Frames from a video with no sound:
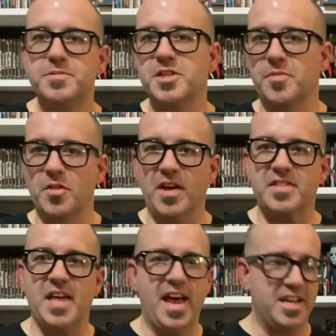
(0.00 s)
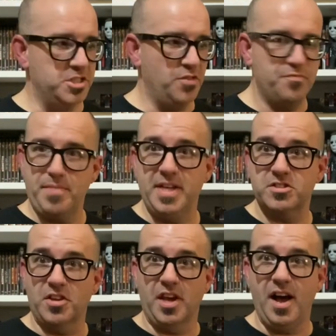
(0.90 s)
something like that, because you've
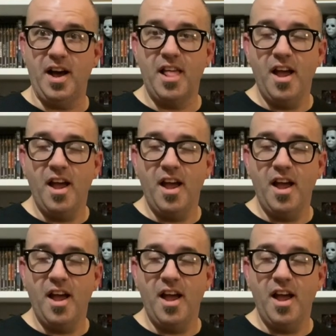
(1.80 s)
basically got